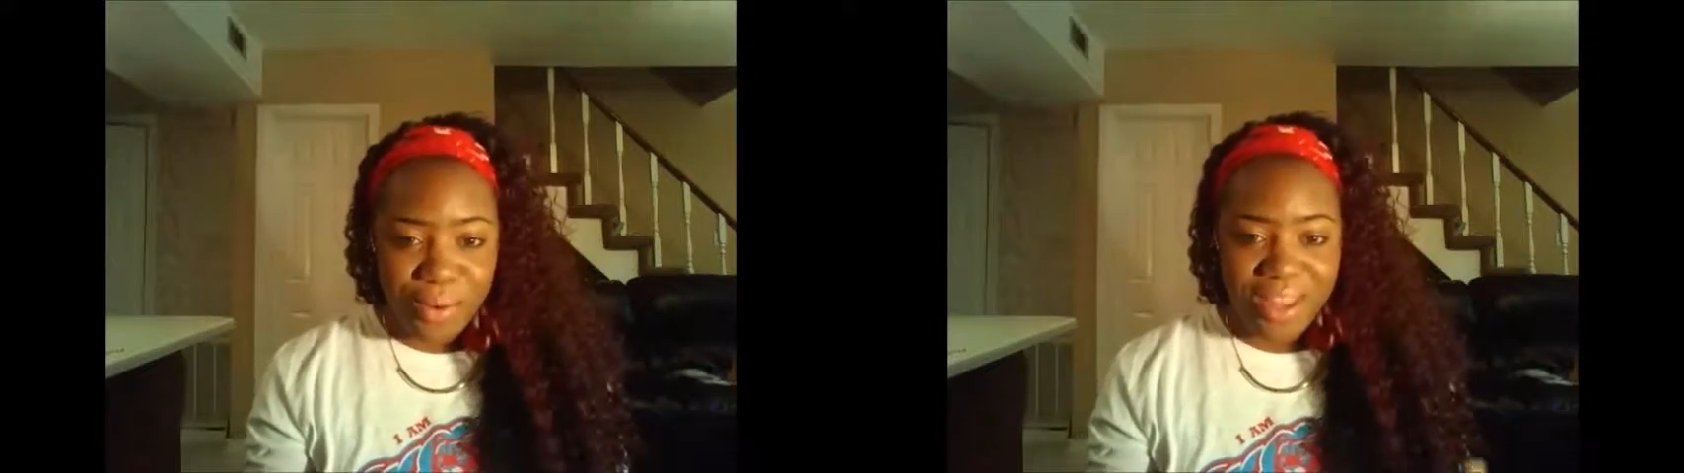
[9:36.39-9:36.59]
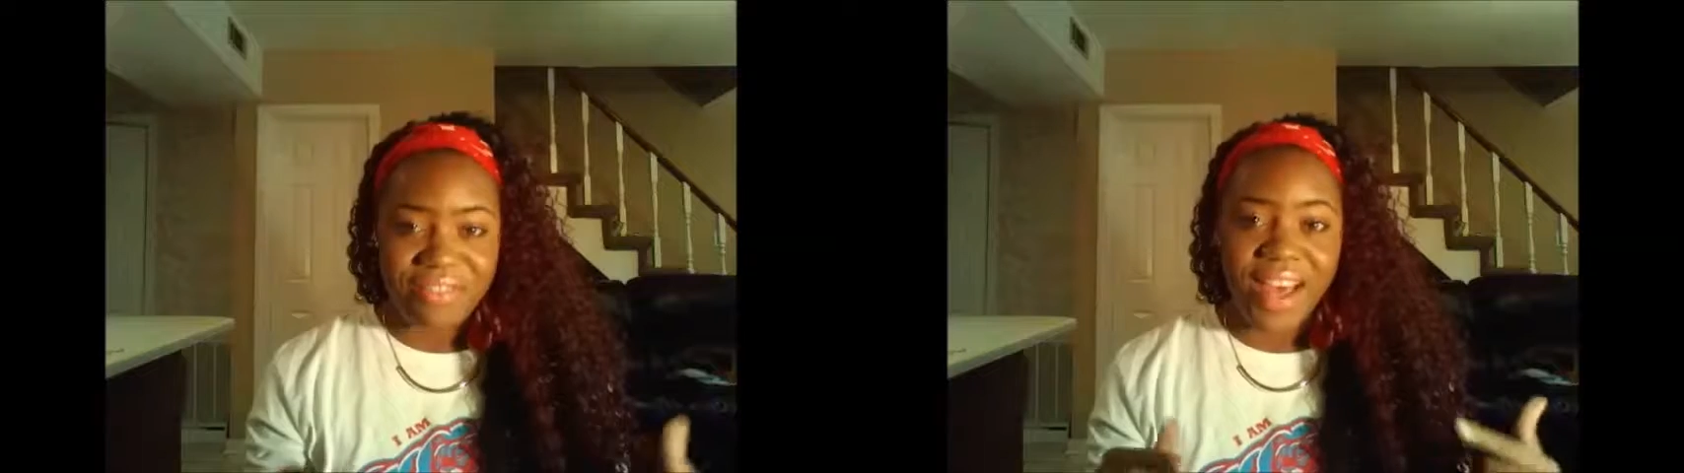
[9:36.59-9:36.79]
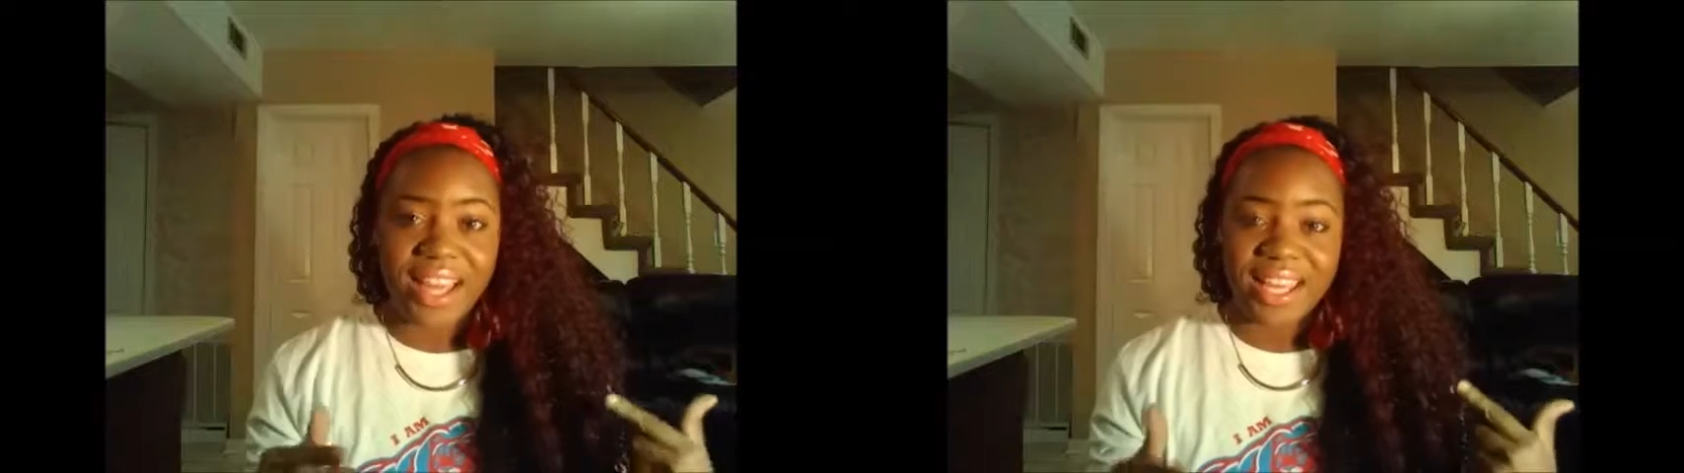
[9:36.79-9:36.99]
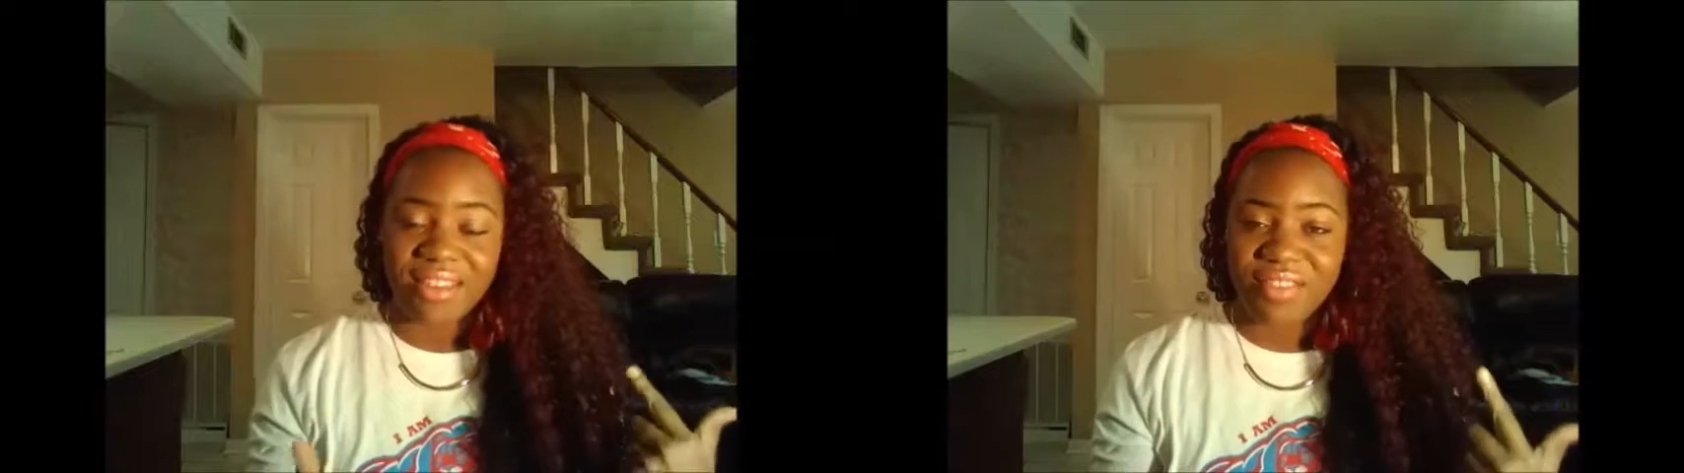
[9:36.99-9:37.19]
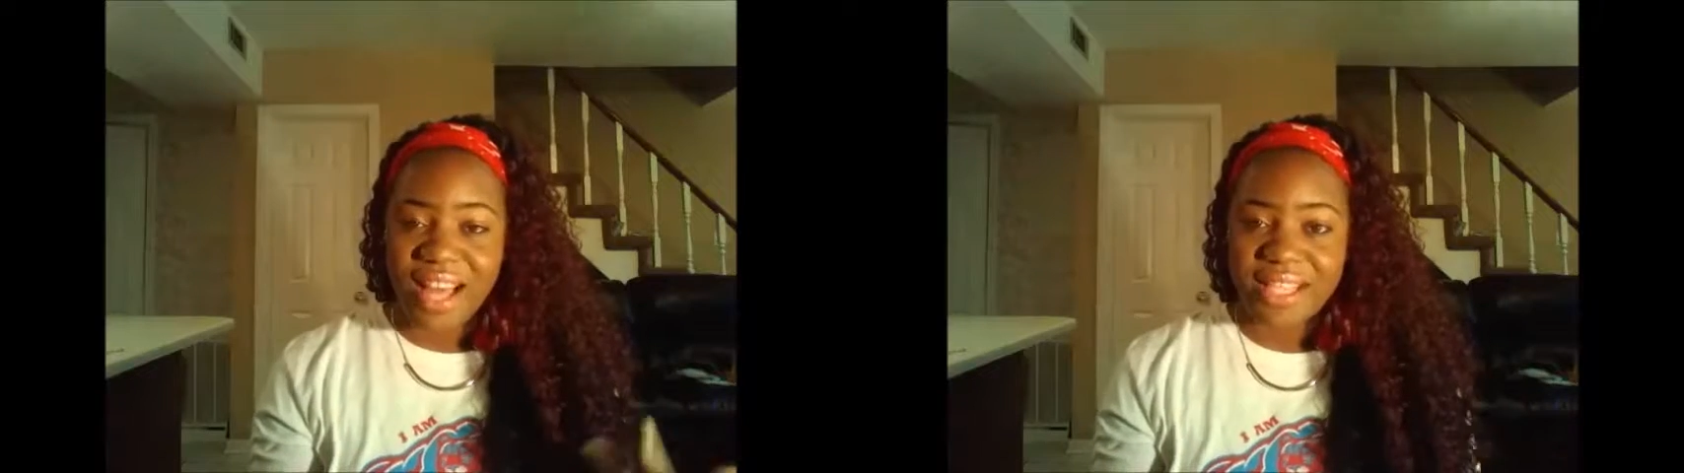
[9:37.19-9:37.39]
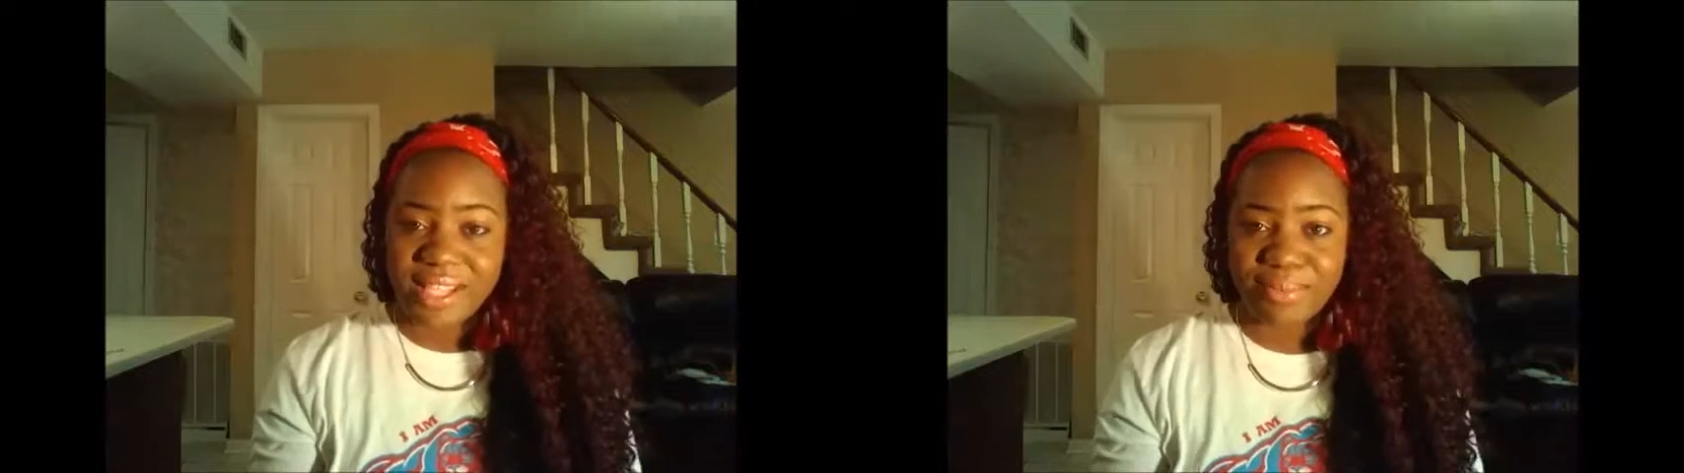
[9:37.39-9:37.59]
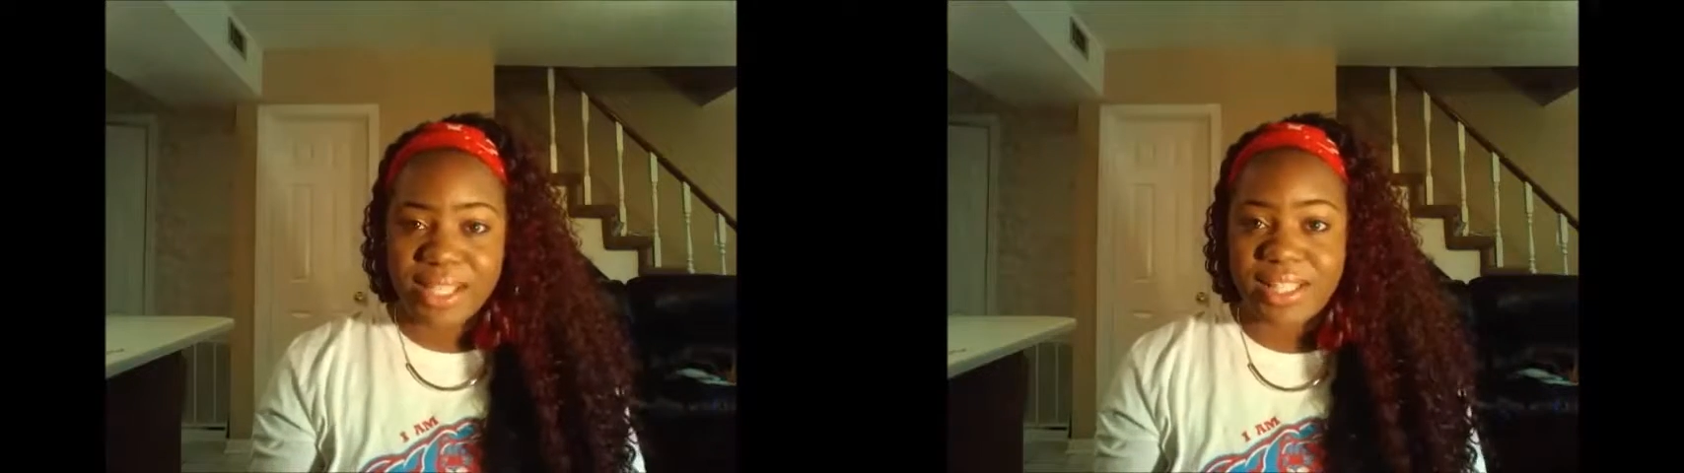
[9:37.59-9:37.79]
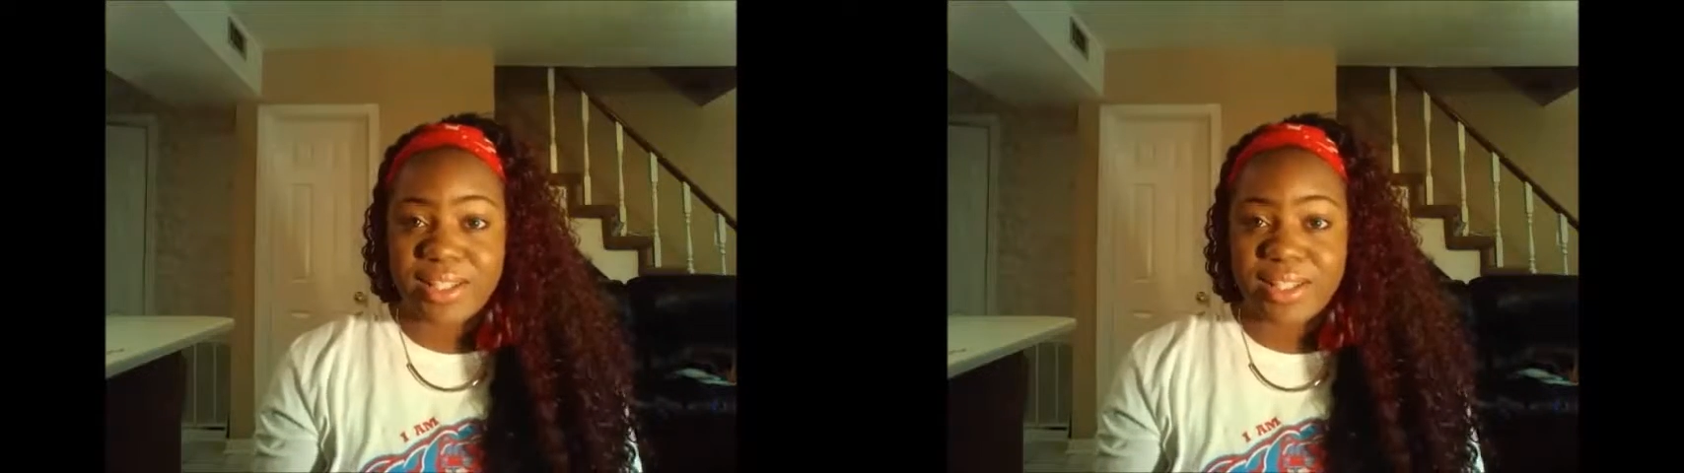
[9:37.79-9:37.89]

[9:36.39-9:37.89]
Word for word: If I can find something